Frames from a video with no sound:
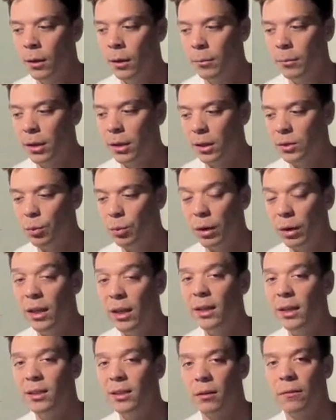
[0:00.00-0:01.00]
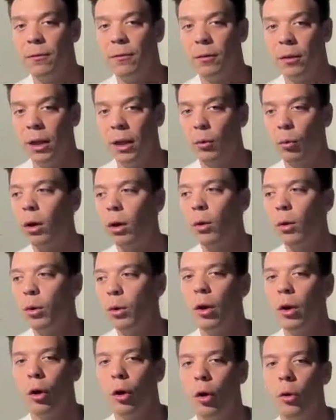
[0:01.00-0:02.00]
because we need to, like,
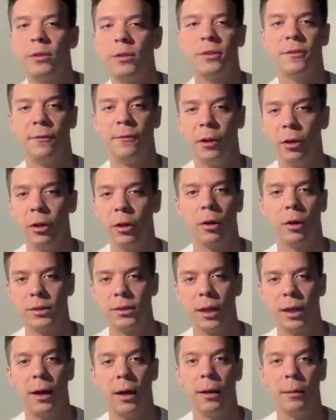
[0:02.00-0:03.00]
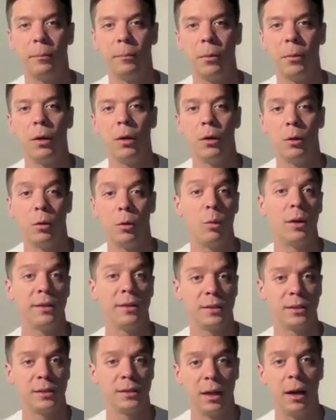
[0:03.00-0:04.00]
we are always filling our time
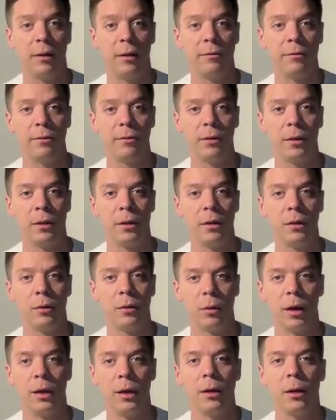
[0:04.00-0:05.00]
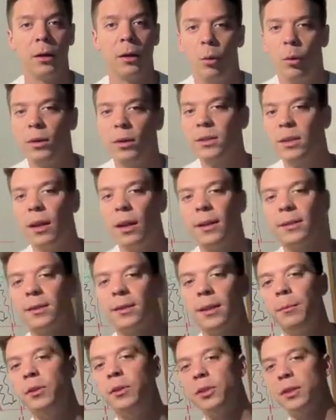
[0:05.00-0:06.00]
with stuff, right? When's the last
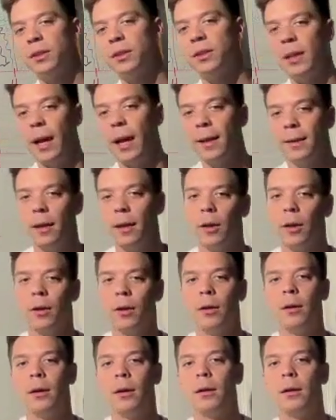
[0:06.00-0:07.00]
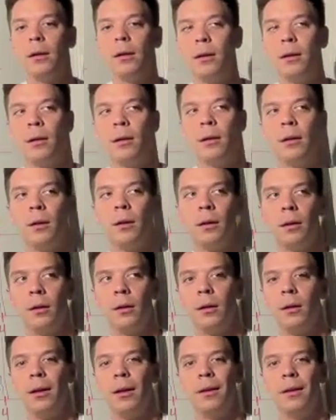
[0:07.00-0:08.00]
time you just sat there
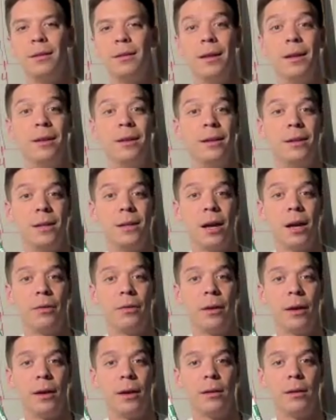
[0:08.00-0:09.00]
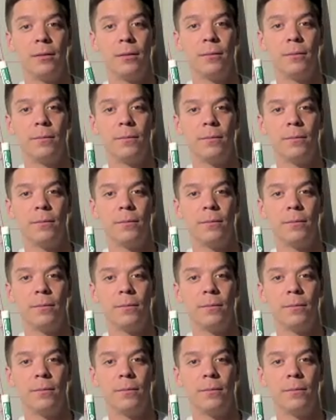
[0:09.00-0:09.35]
and did nothing?